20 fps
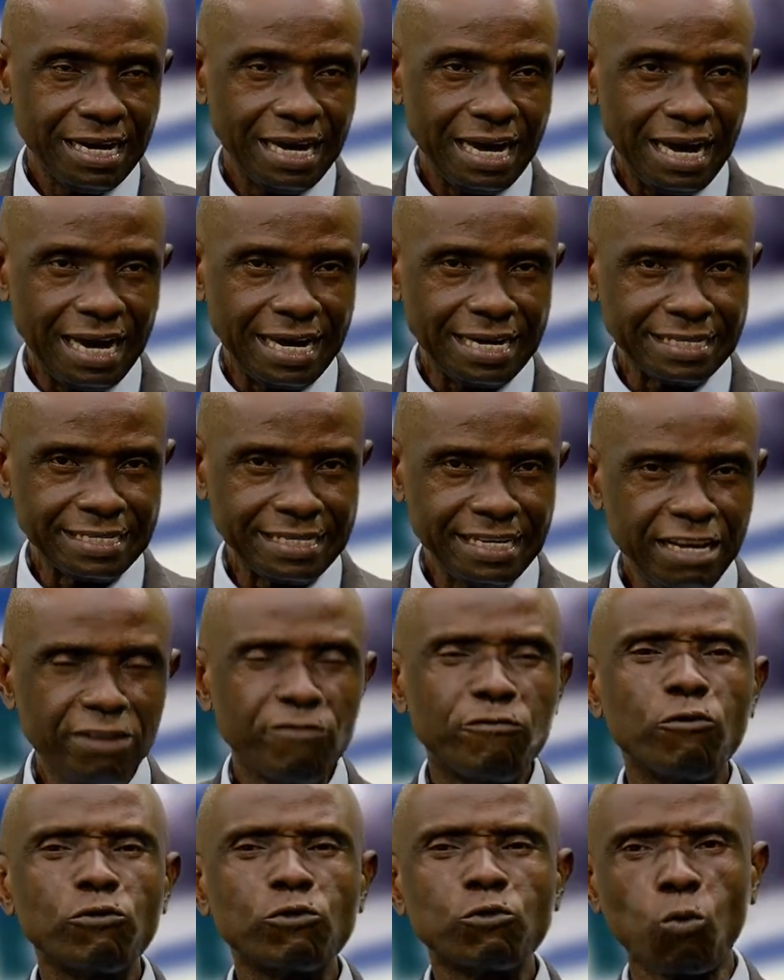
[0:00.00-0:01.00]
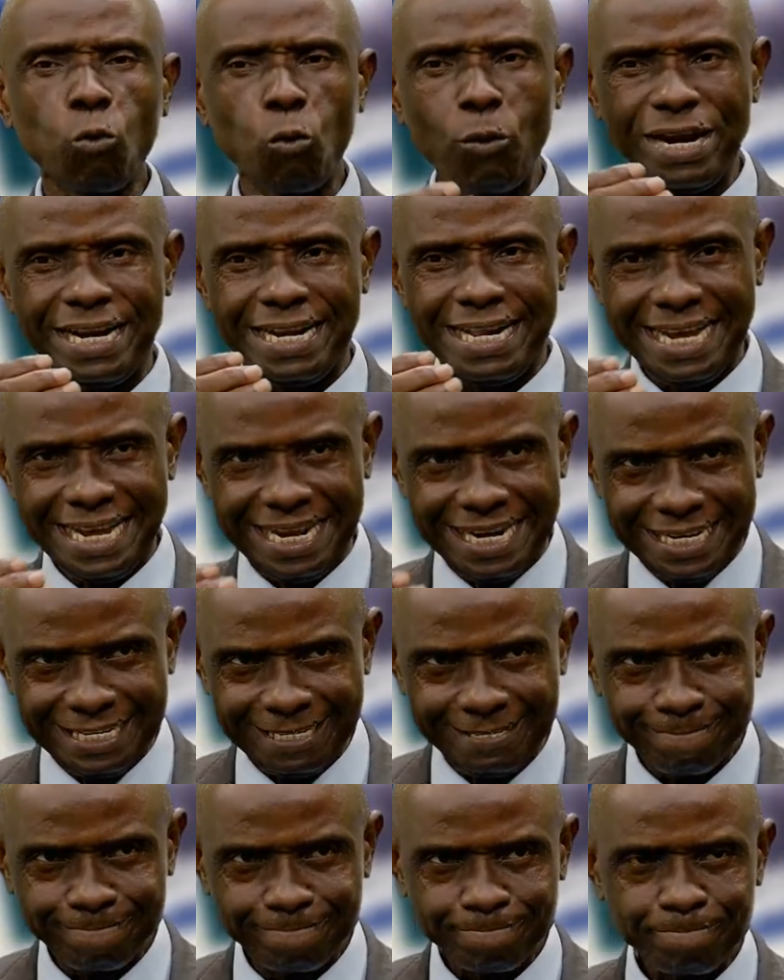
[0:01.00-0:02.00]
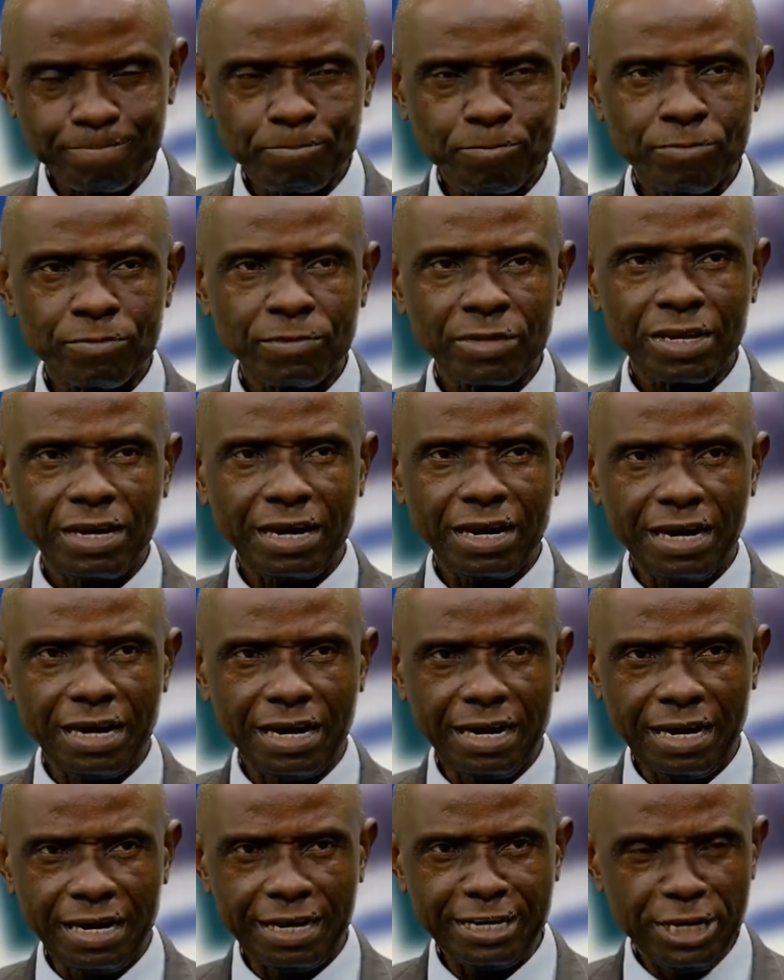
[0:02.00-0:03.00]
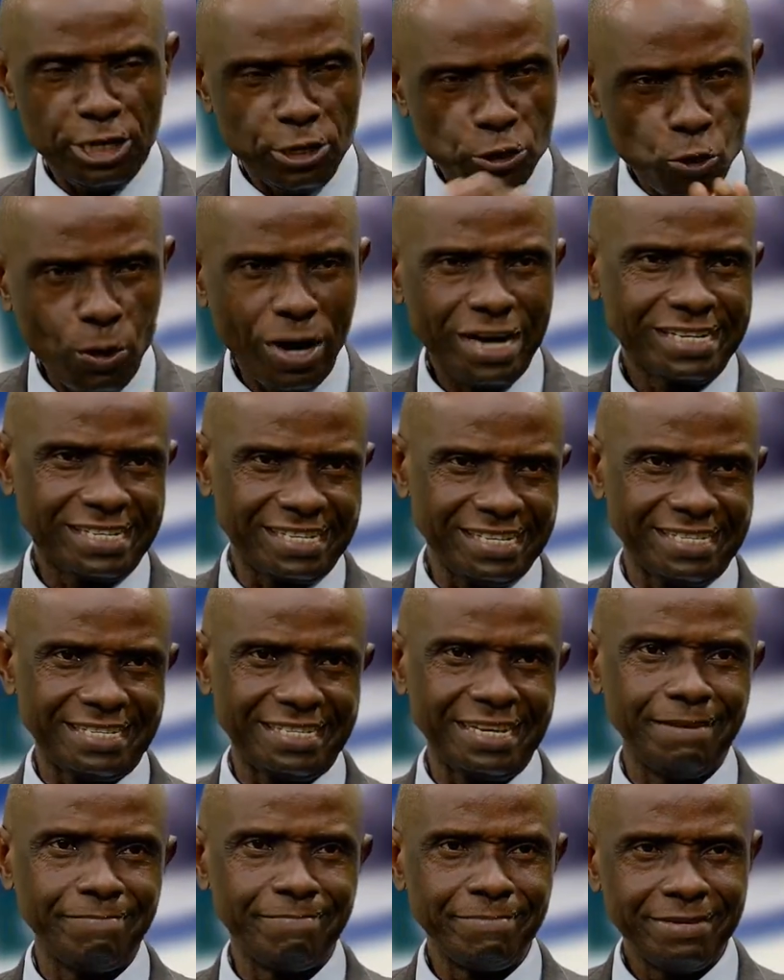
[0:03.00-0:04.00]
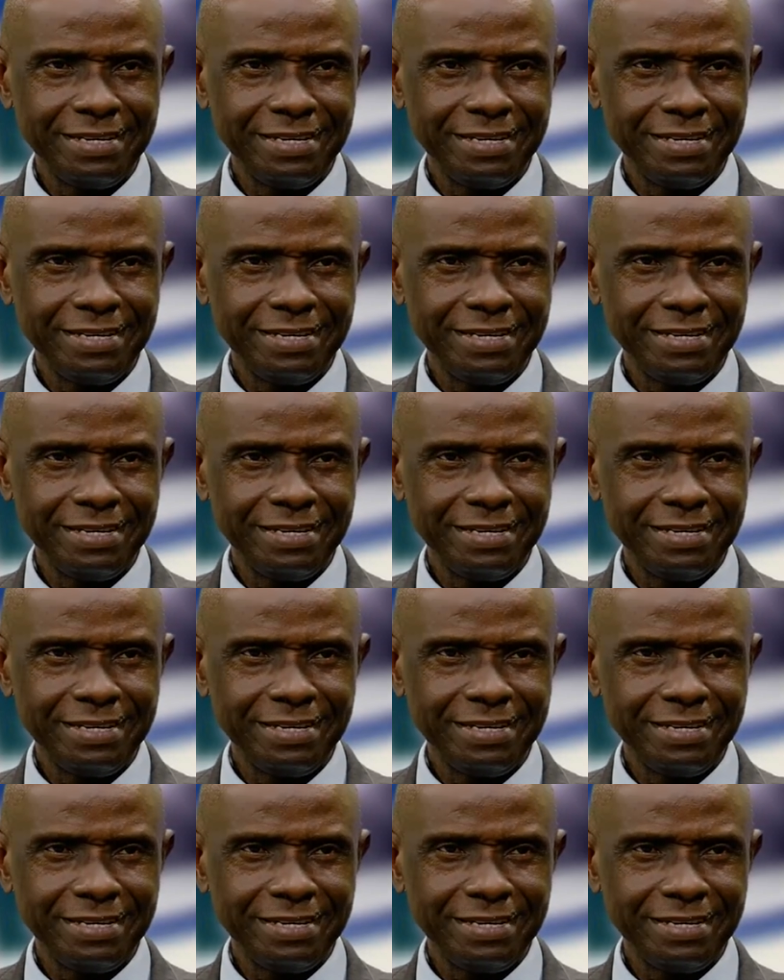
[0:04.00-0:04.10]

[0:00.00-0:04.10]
And even within the UN system,